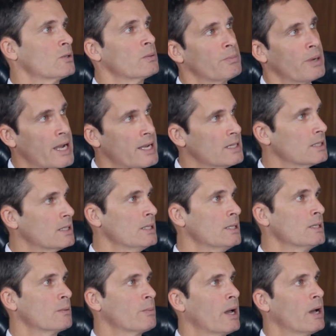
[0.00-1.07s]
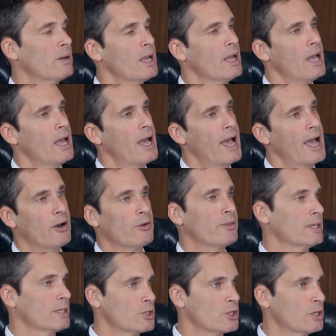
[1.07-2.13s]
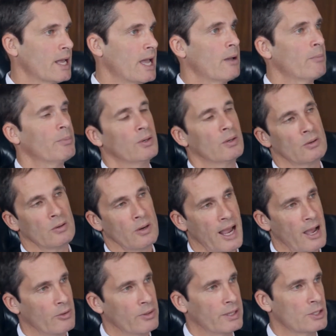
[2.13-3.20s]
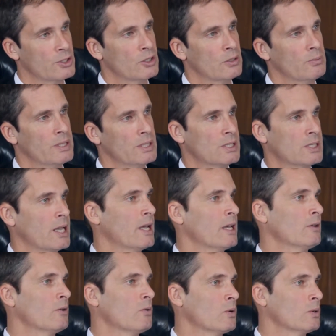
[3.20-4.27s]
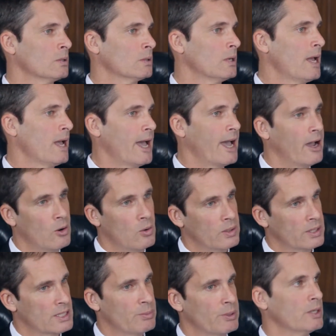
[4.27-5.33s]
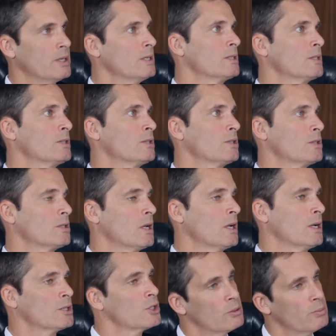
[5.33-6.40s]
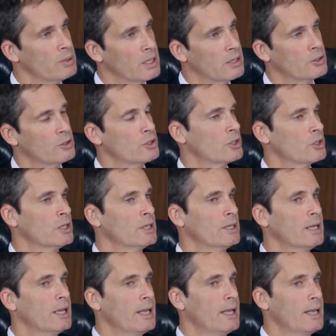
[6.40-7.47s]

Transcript: or biases about how things should happen or how things should be said or how experiences should be understood.